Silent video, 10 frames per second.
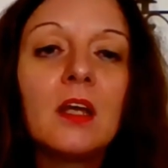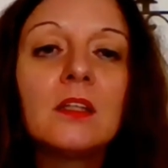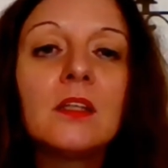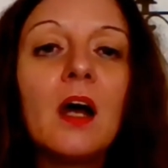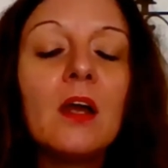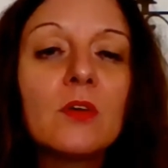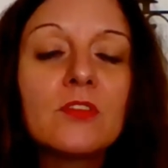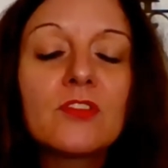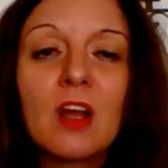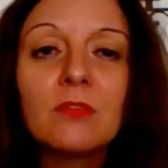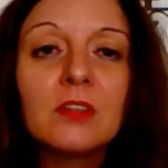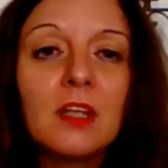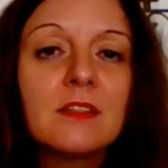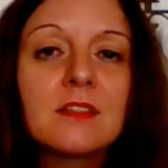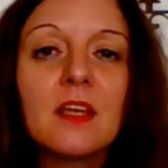And I was
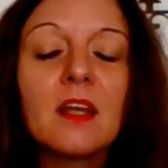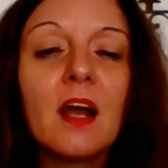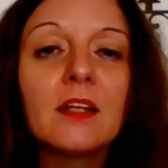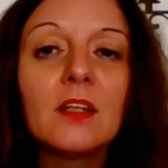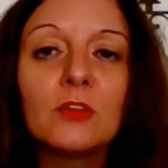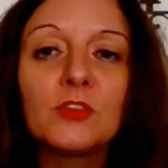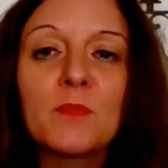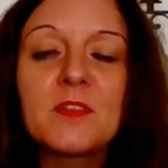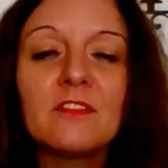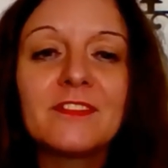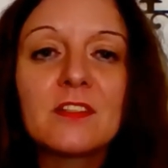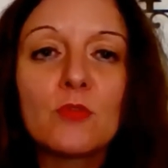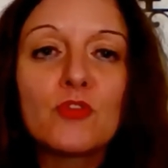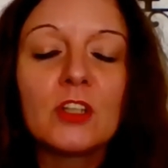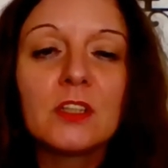shouted, saying I don't observe the
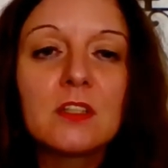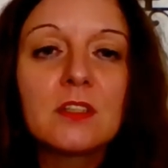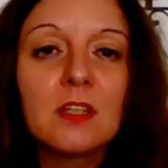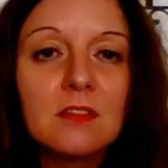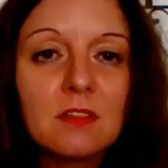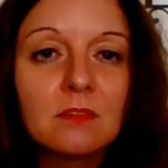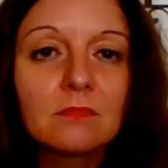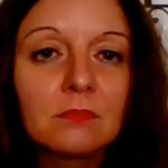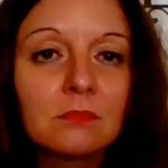social distance.